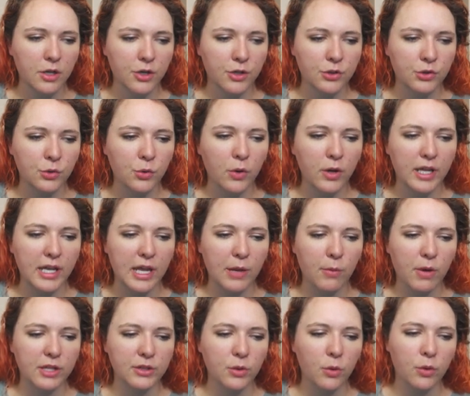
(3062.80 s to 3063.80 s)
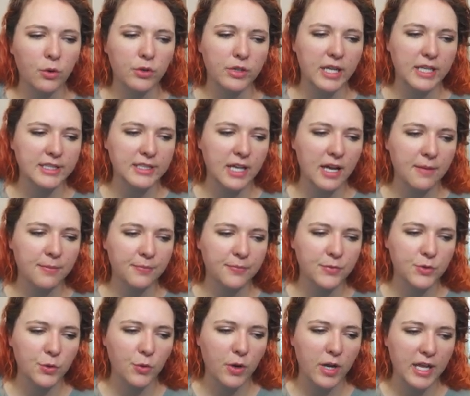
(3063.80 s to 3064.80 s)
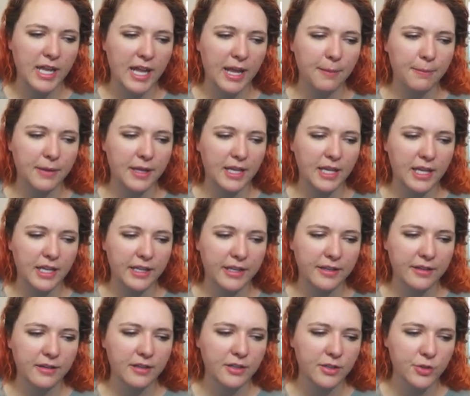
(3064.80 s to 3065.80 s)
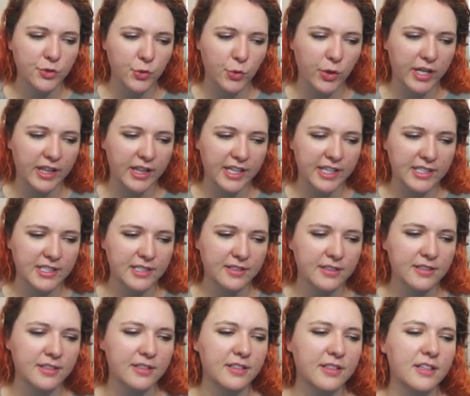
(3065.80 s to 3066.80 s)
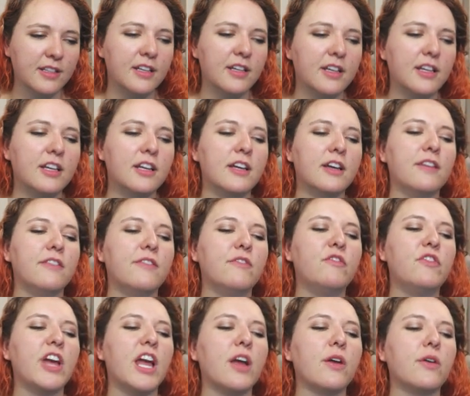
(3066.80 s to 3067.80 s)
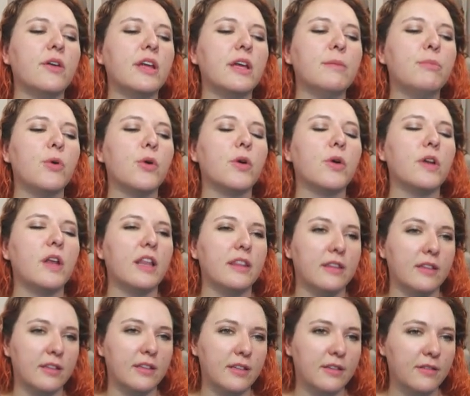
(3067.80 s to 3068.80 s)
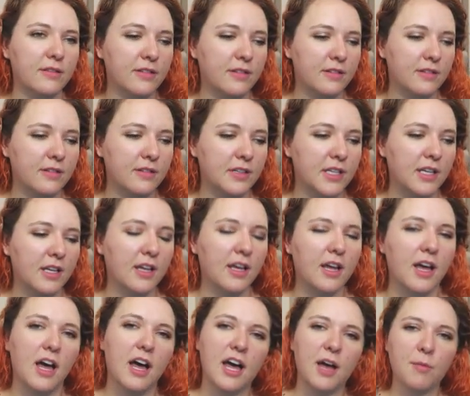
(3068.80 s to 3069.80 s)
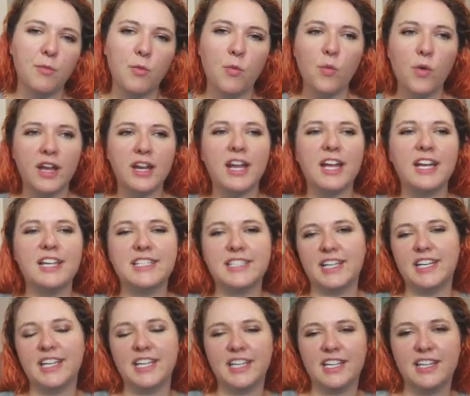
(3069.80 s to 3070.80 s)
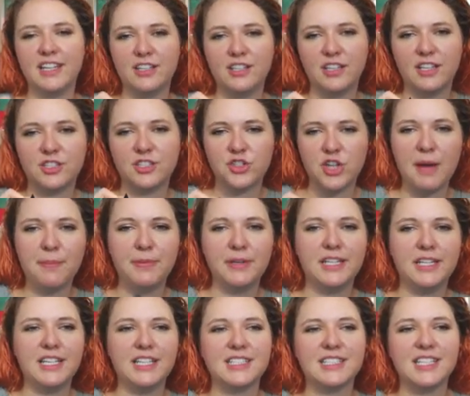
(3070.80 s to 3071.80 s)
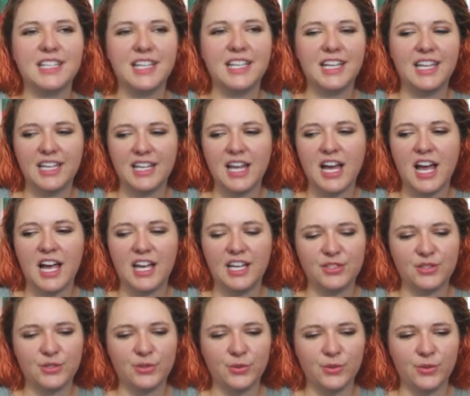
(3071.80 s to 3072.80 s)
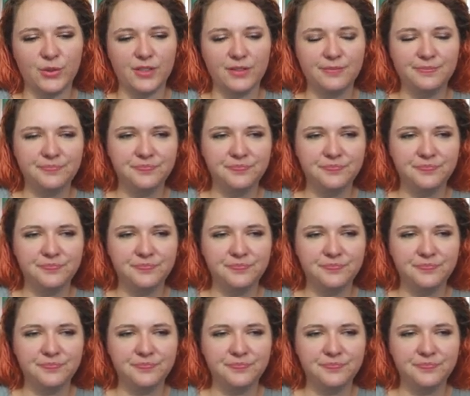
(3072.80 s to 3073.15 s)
Toire wa doko desu ka? Toire being toilet. Very important. When I did Japanese in high school,